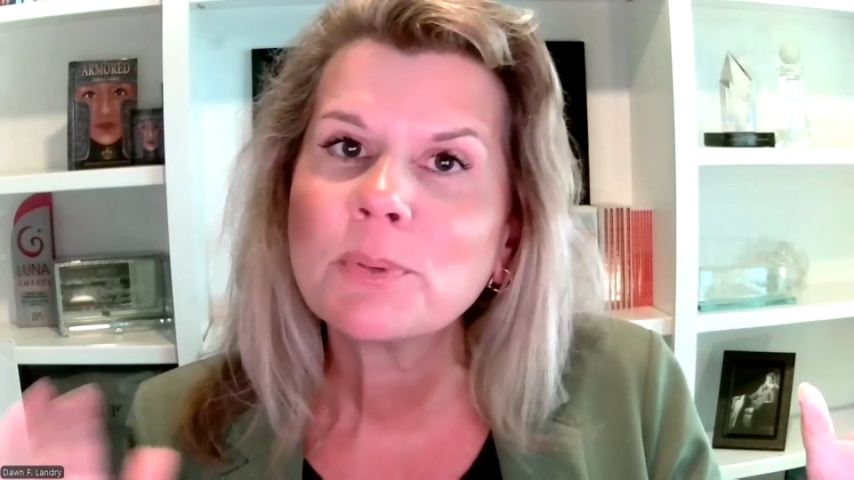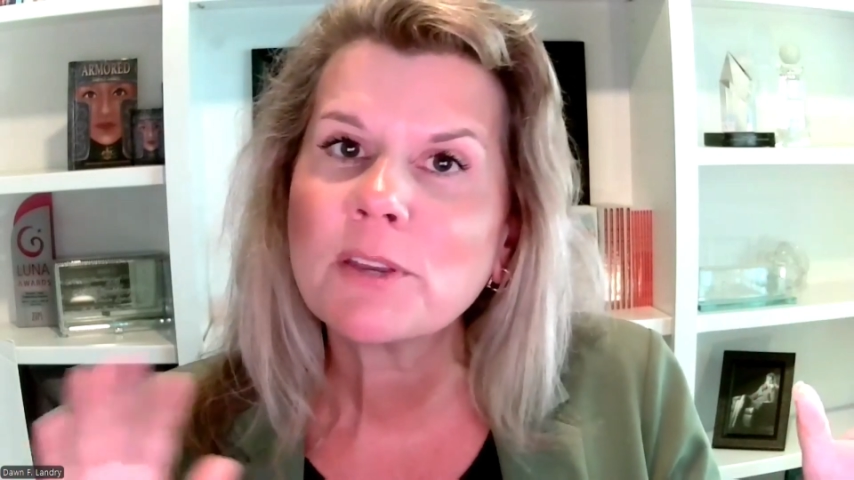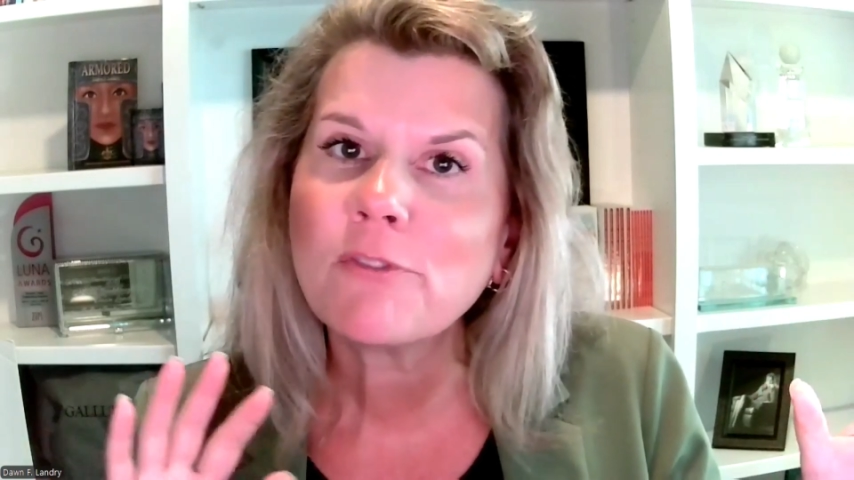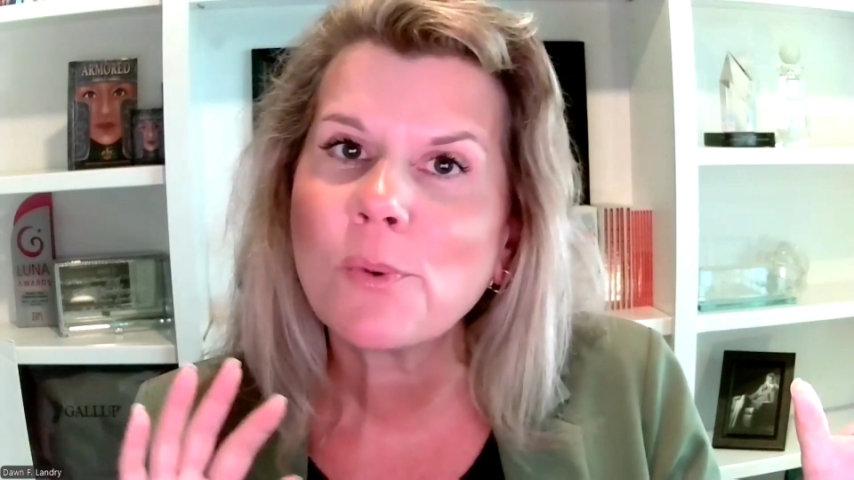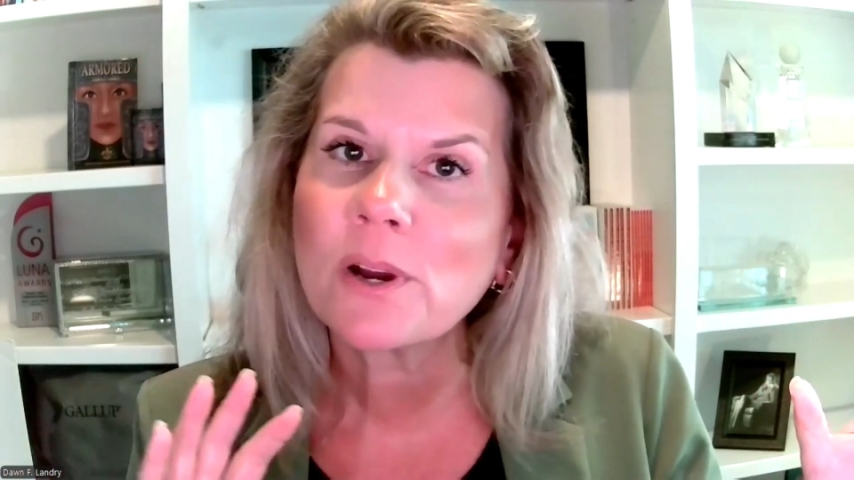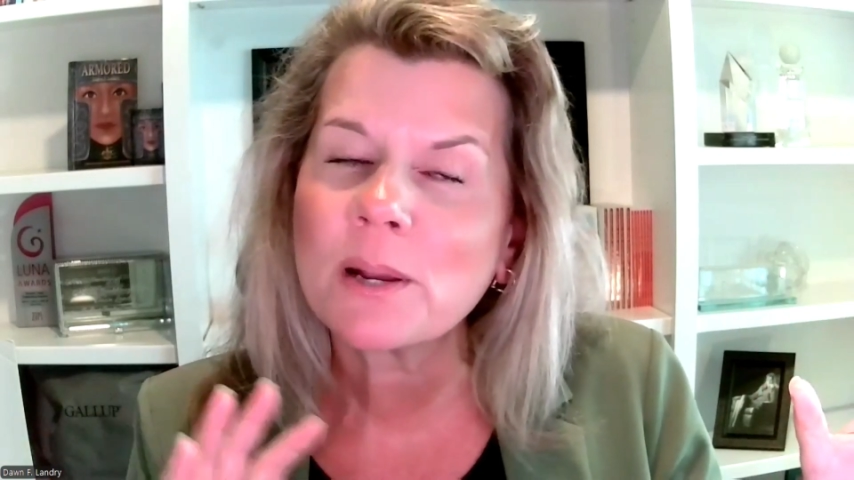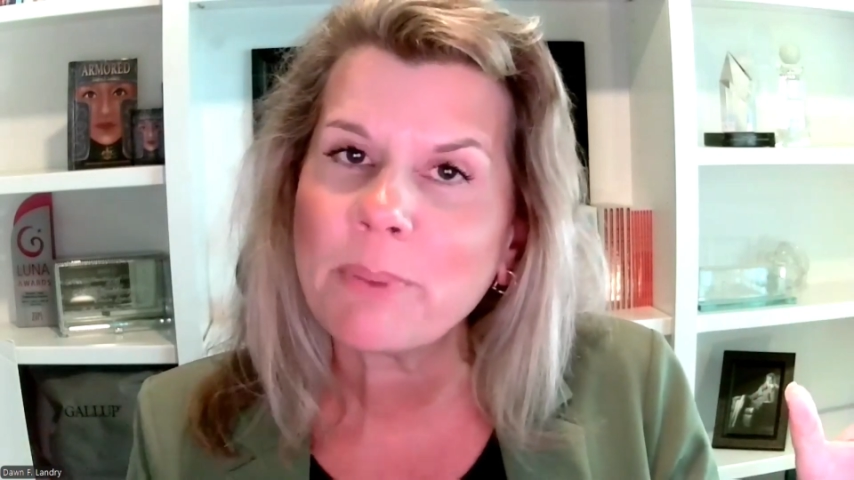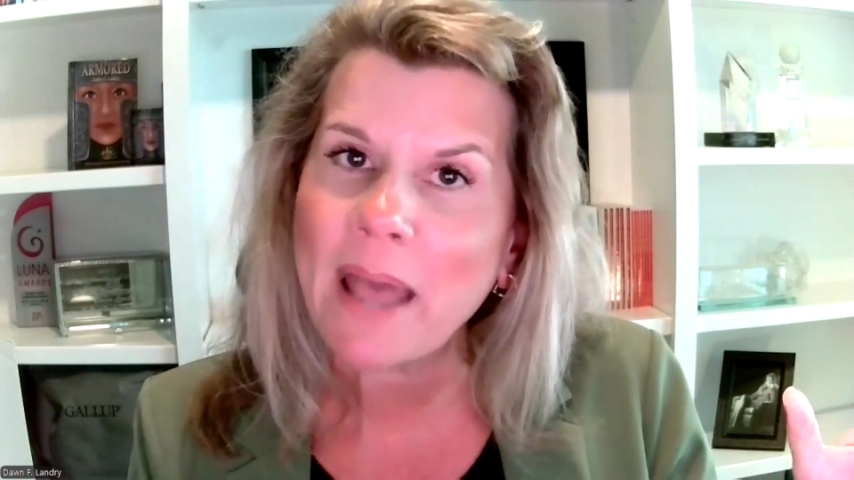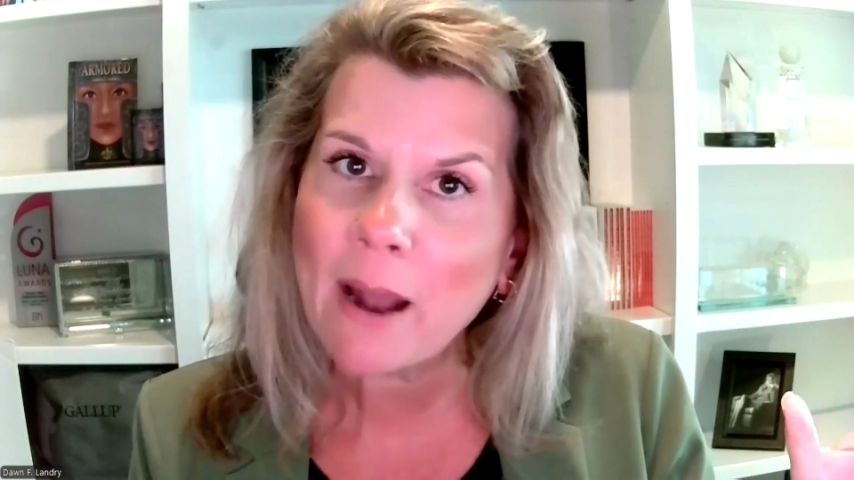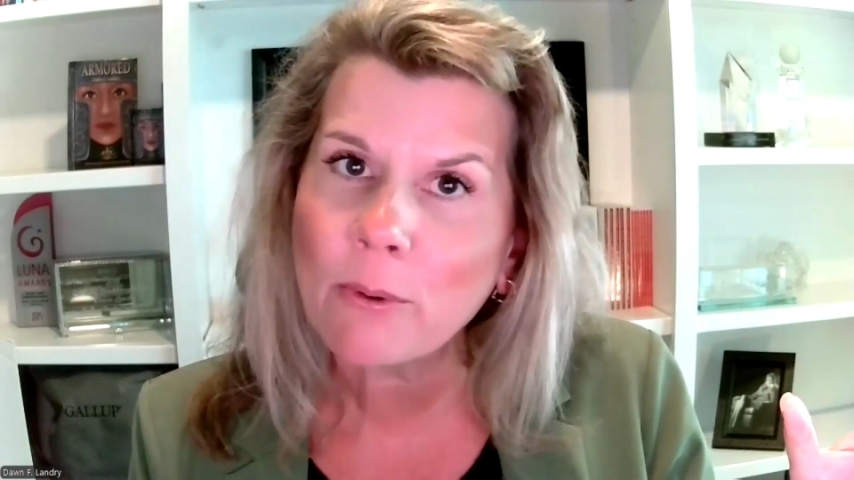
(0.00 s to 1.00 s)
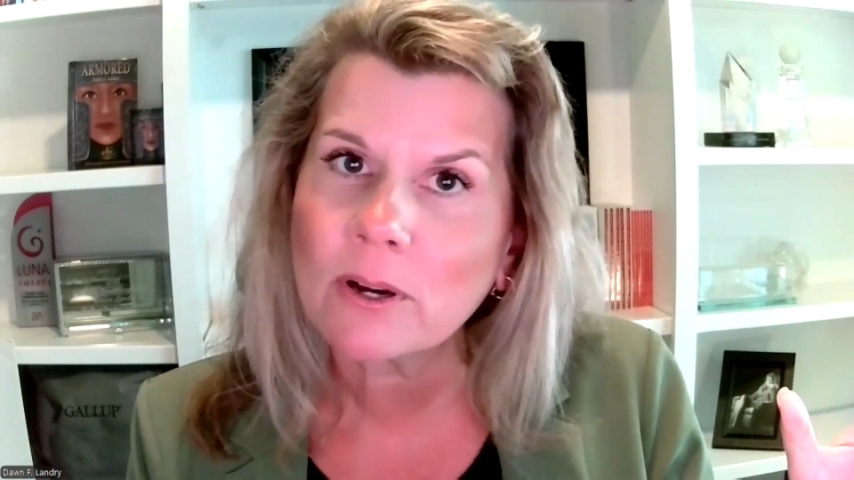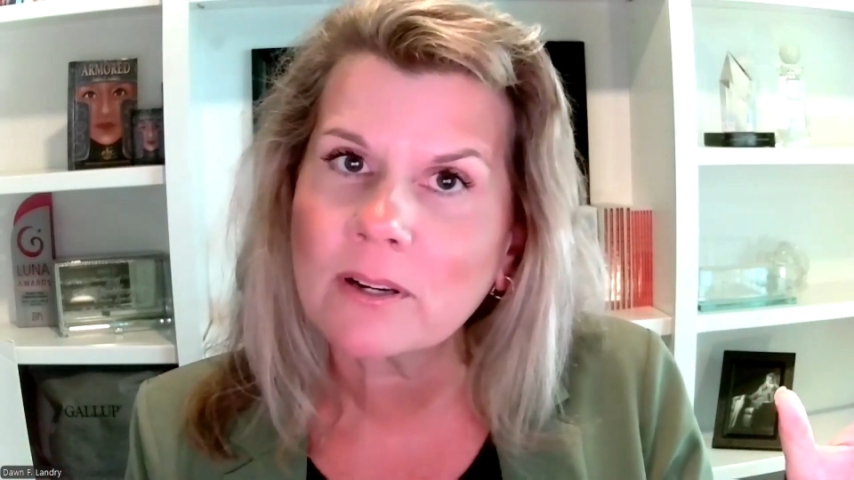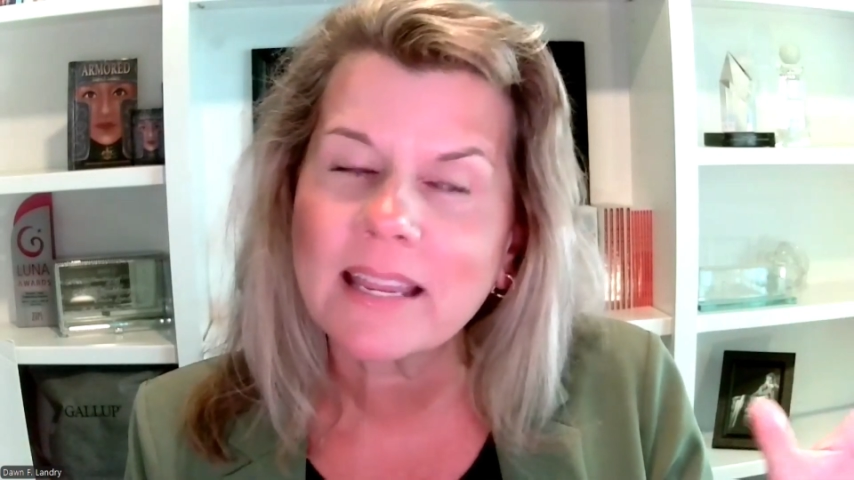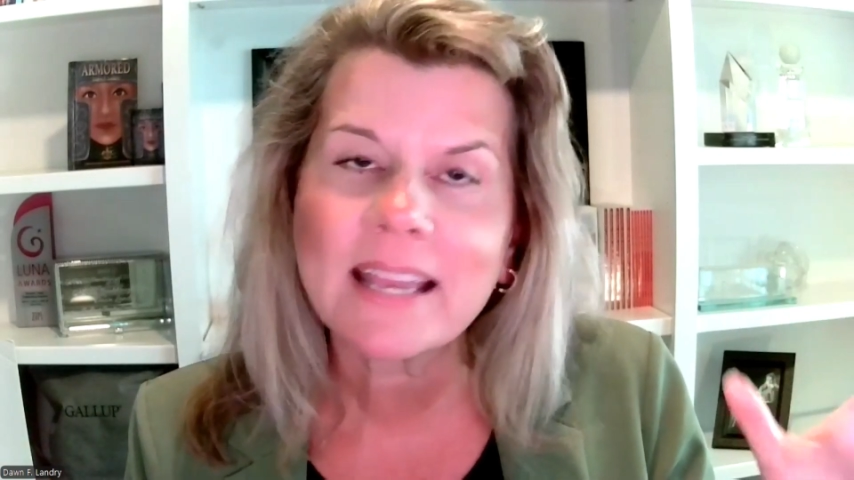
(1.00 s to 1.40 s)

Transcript: before empowered,